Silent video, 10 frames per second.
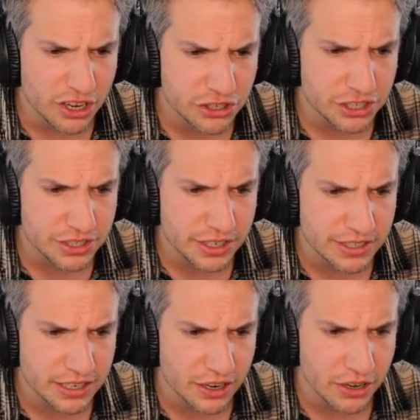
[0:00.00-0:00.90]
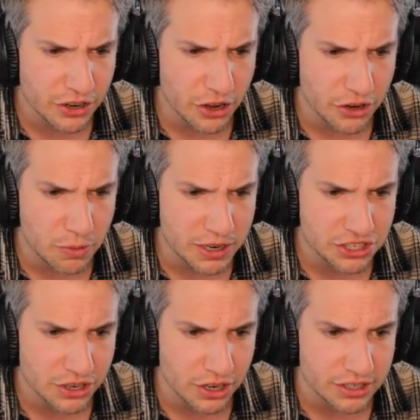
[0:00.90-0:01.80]
Just seeing the
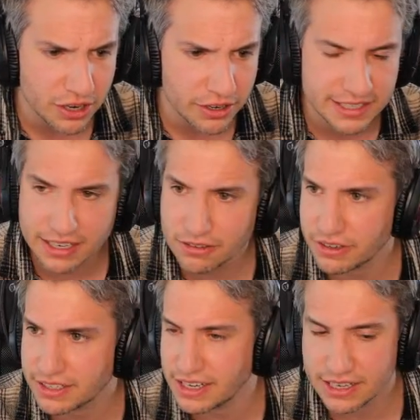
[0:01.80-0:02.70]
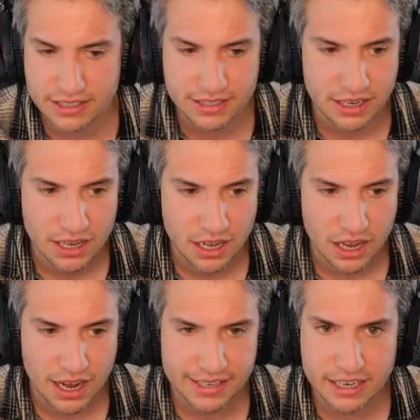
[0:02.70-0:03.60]
question, Oscar Selfa says,
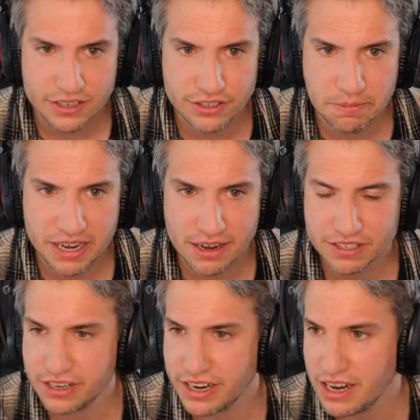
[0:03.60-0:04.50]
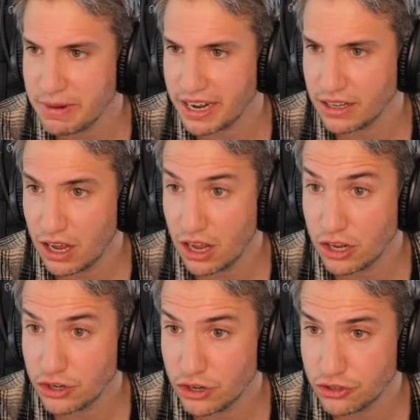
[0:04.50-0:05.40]
I think it's the PDF, is the email.
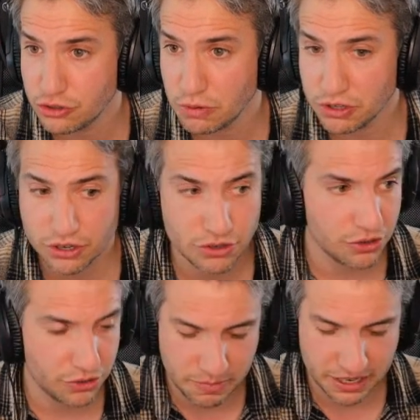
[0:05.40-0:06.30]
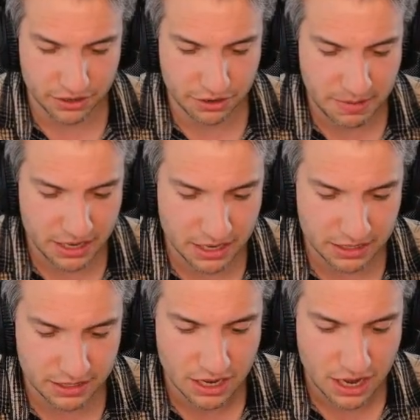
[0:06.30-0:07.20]
Just wanted to be clear about
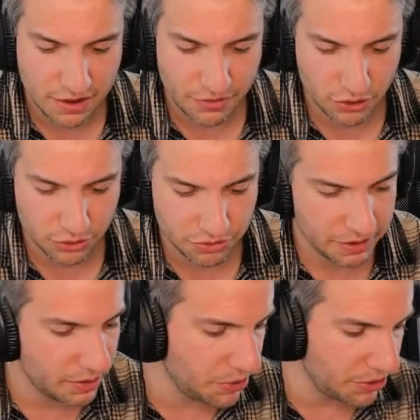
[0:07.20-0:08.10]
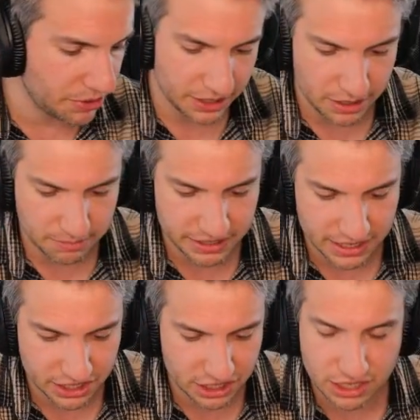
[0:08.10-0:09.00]
this. If you go to
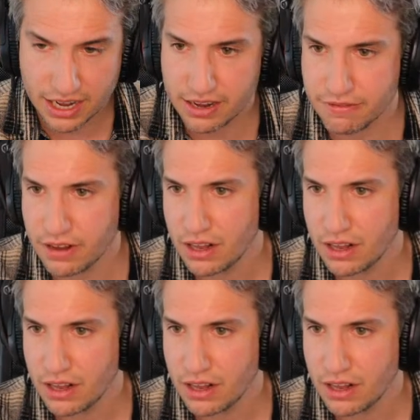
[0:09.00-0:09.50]
revitpure.com/live,